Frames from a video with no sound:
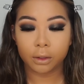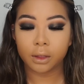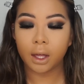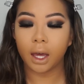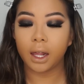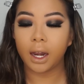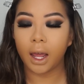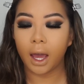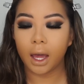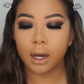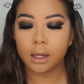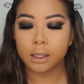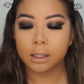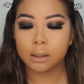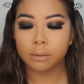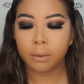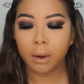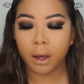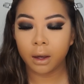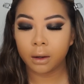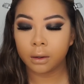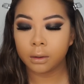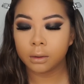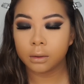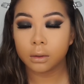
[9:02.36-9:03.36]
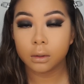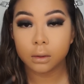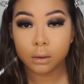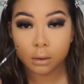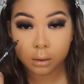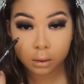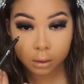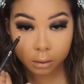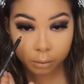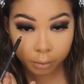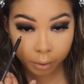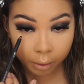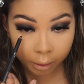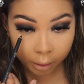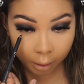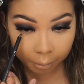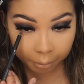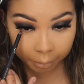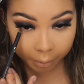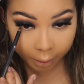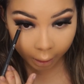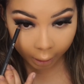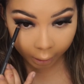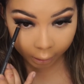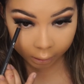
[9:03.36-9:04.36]
that out as well with a
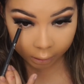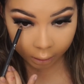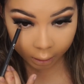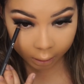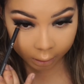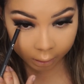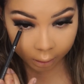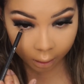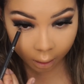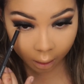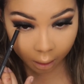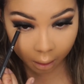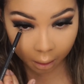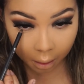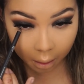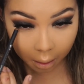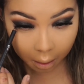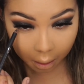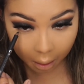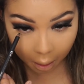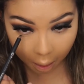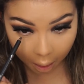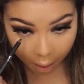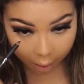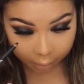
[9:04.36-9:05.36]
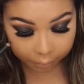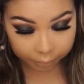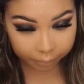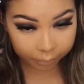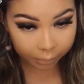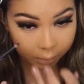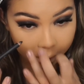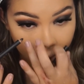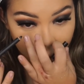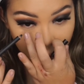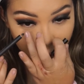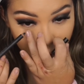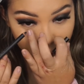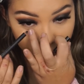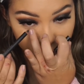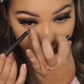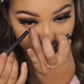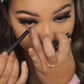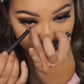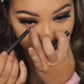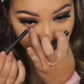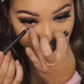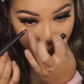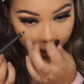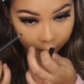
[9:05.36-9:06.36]
black liner.
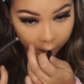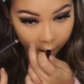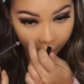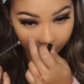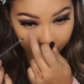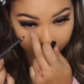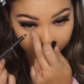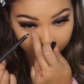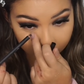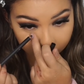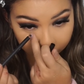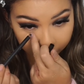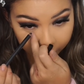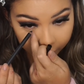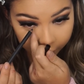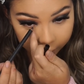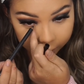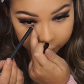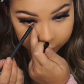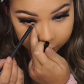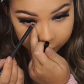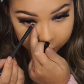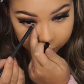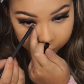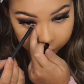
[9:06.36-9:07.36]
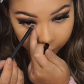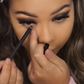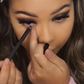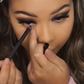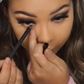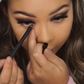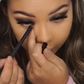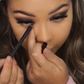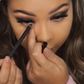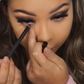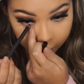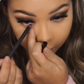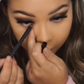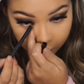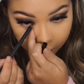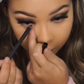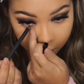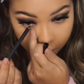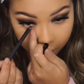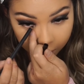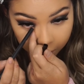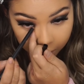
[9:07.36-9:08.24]
I like going straight in.